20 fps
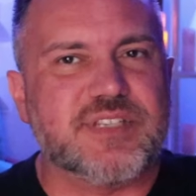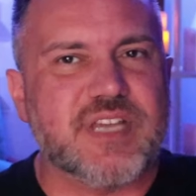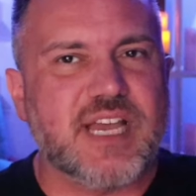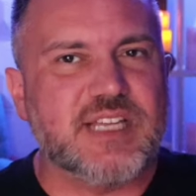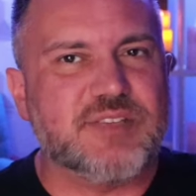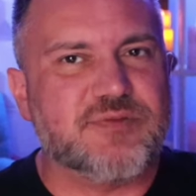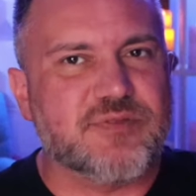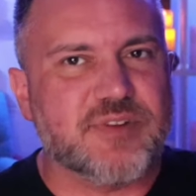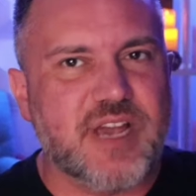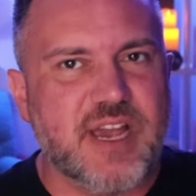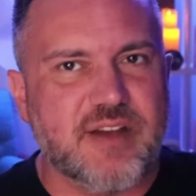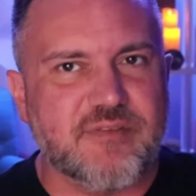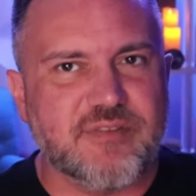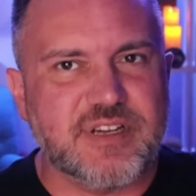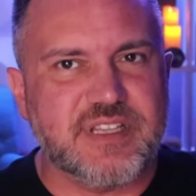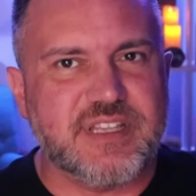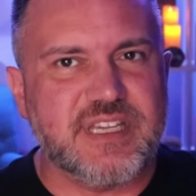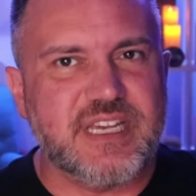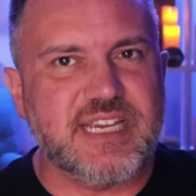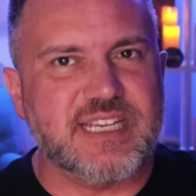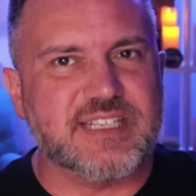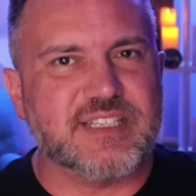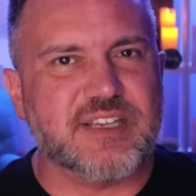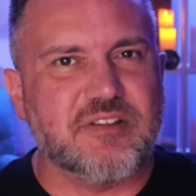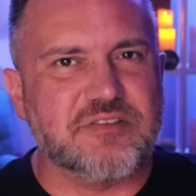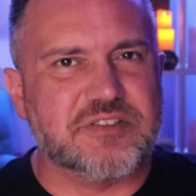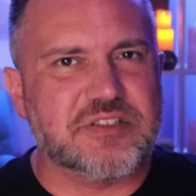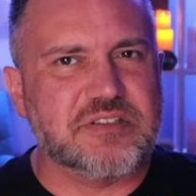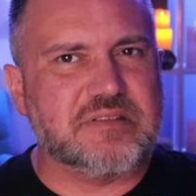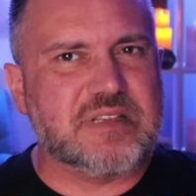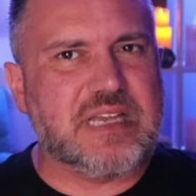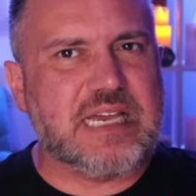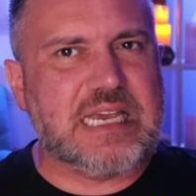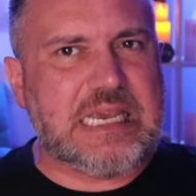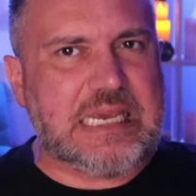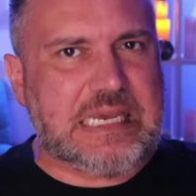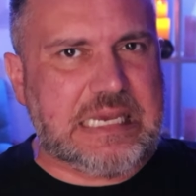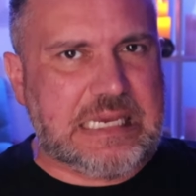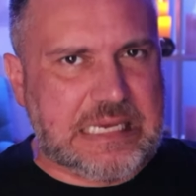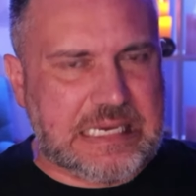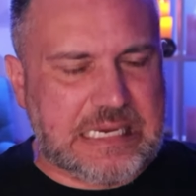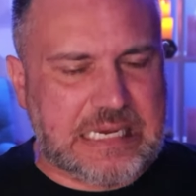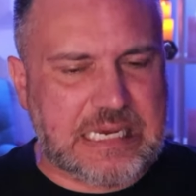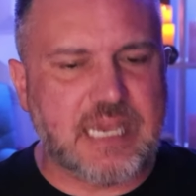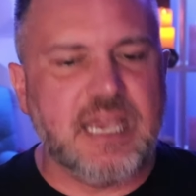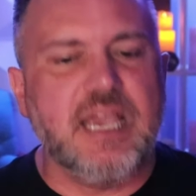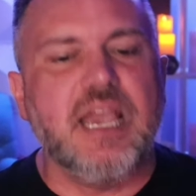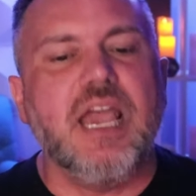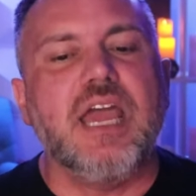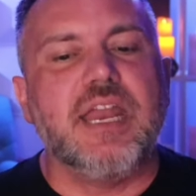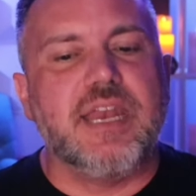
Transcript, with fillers: sides for everything, it's also like, huh.